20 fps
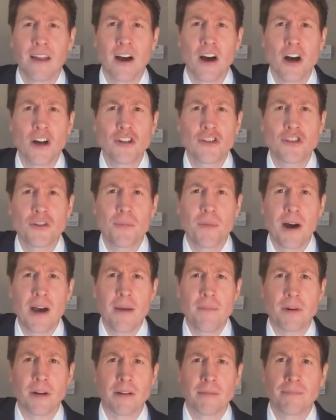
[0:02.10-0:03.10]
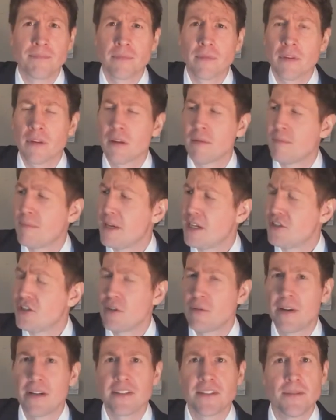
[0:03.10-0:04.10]
Aunt Jemima, may
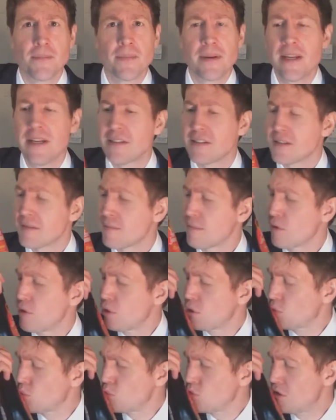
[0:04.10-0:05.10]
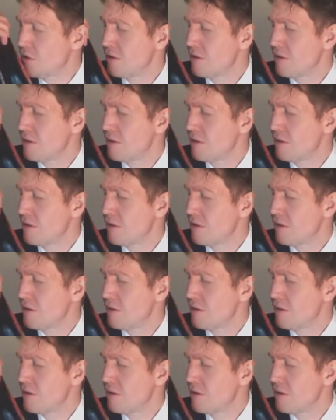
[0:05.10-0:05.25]
she rest in peace. Mm.